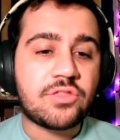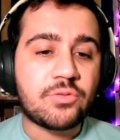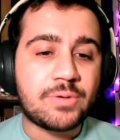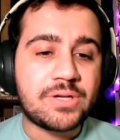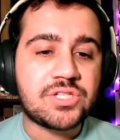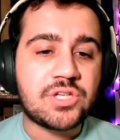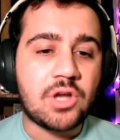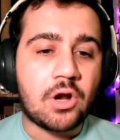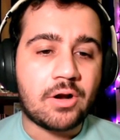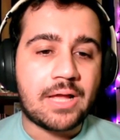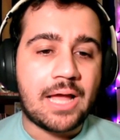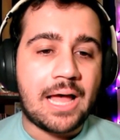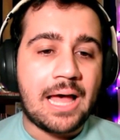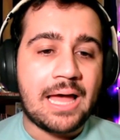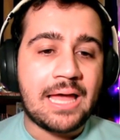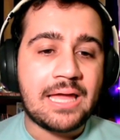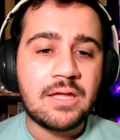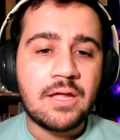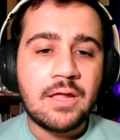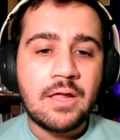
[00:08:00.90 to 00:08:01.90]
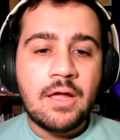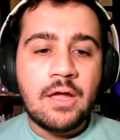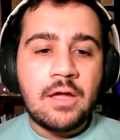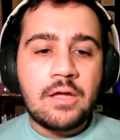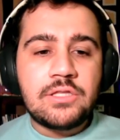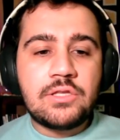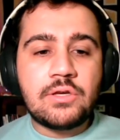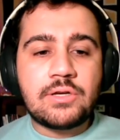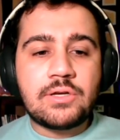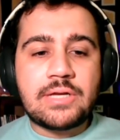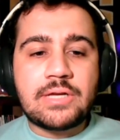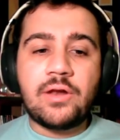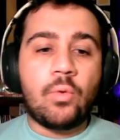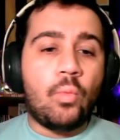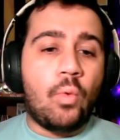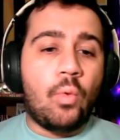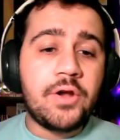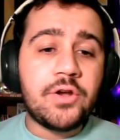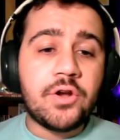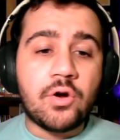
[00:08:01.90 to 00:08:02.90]
3-star guy, you kind of
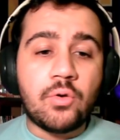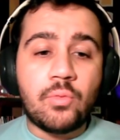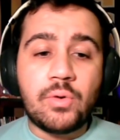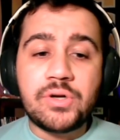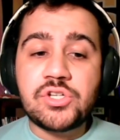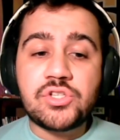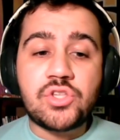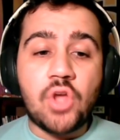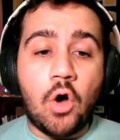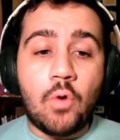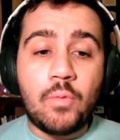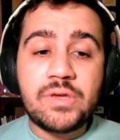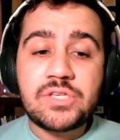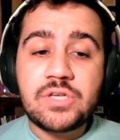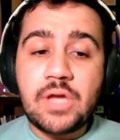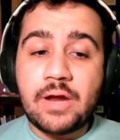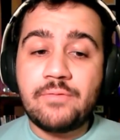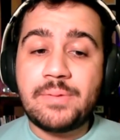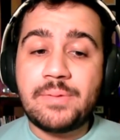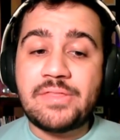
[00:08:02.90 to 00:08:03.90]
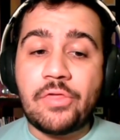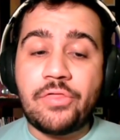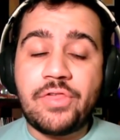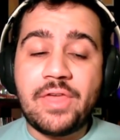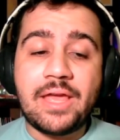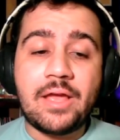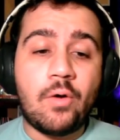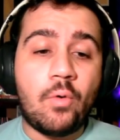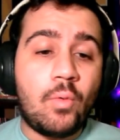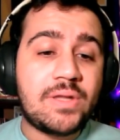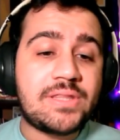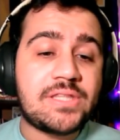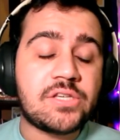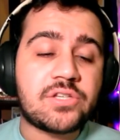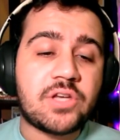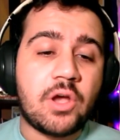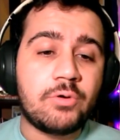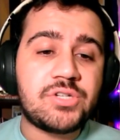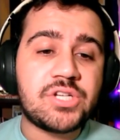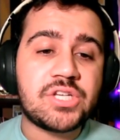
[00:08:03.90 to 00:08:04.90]
wonder, which has always kind of been the thing with this
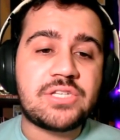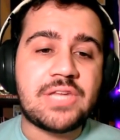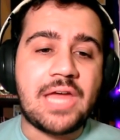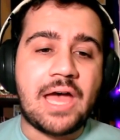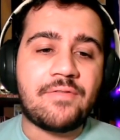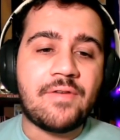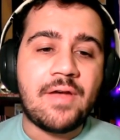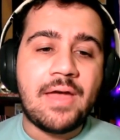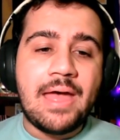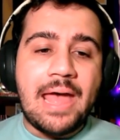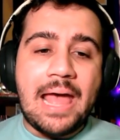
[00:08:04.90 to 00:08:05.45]
coaching staff.